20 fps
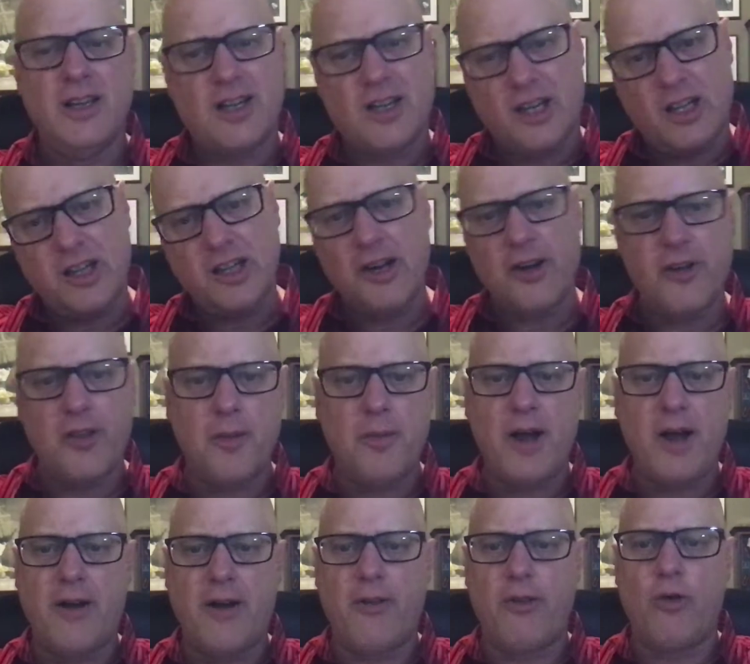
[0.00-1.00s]
Clear them
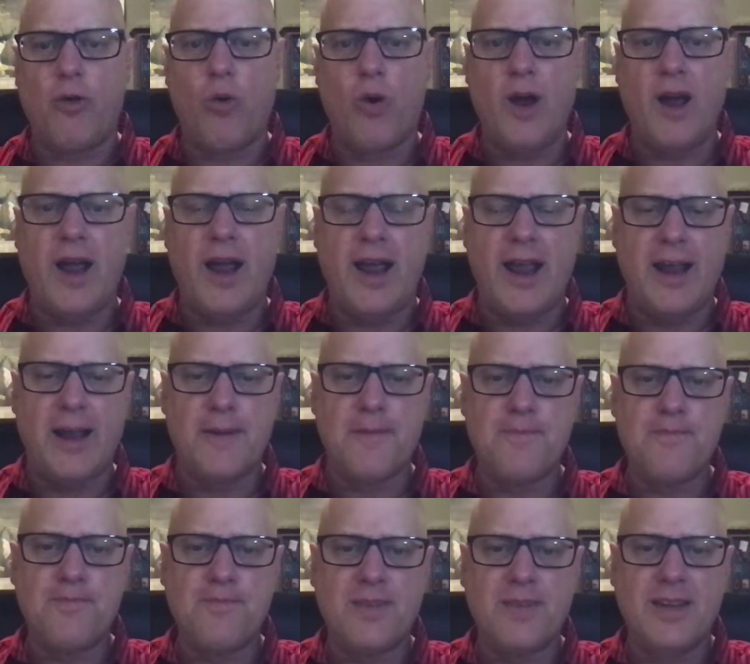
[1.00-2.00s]
of the way.
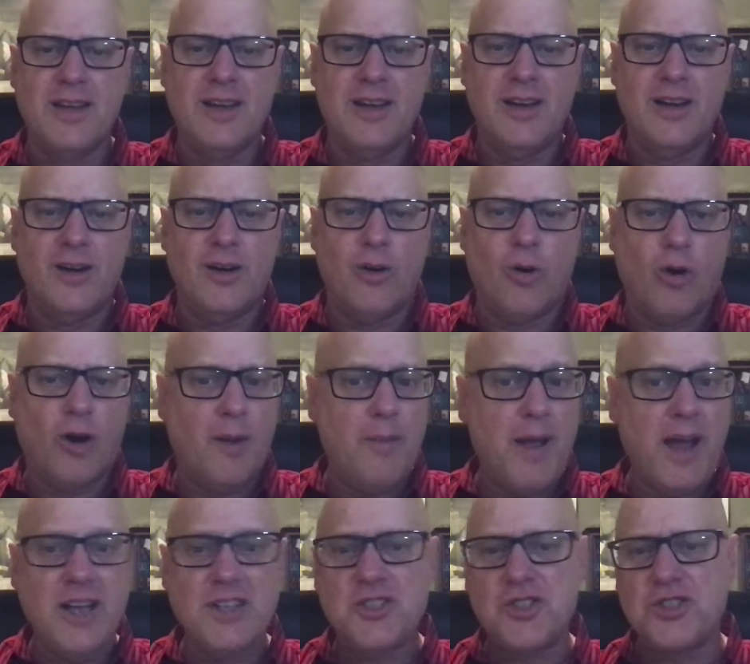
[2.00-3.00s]
Or
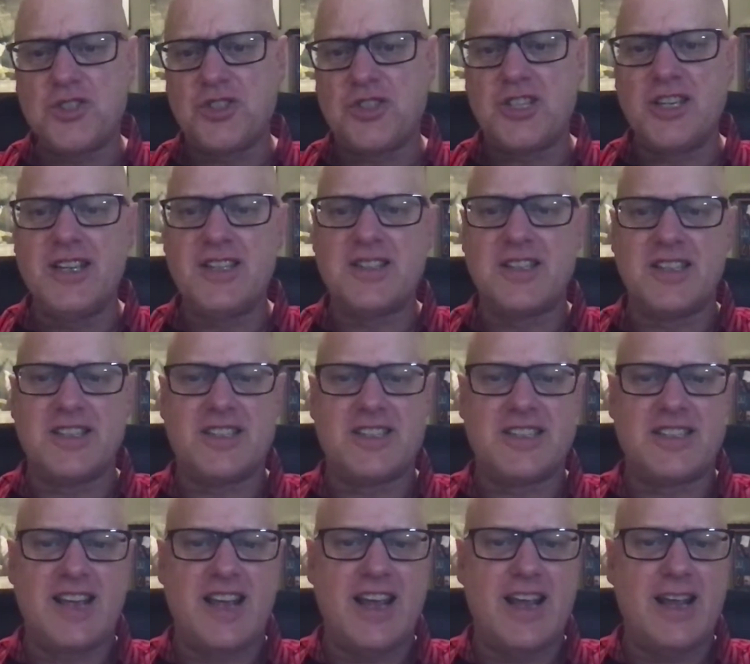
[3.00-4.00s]
imagine Jesus
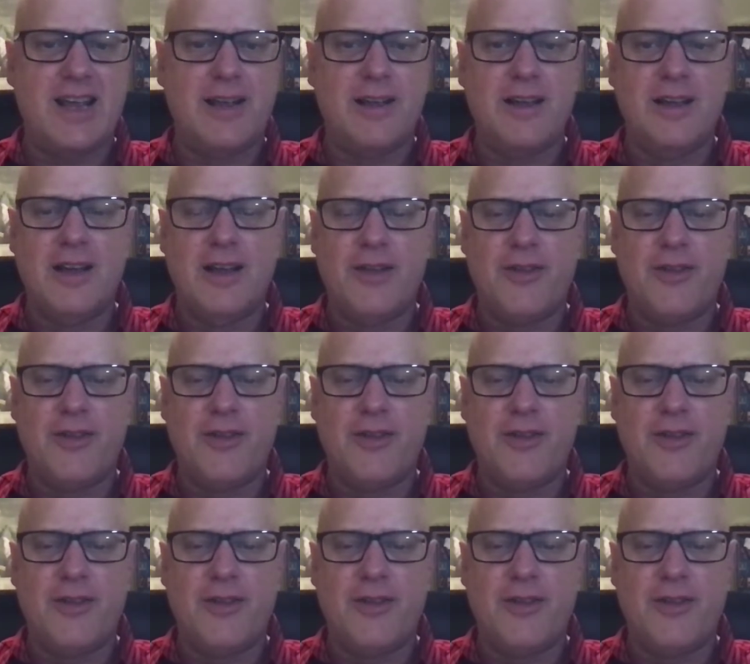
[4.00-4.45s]
saying